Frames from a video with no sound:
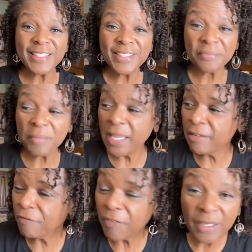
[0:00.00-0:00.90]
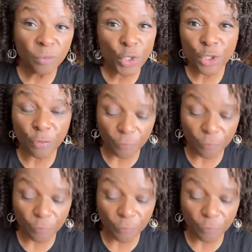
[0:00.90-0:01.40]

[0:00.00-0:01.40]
You're making fun with your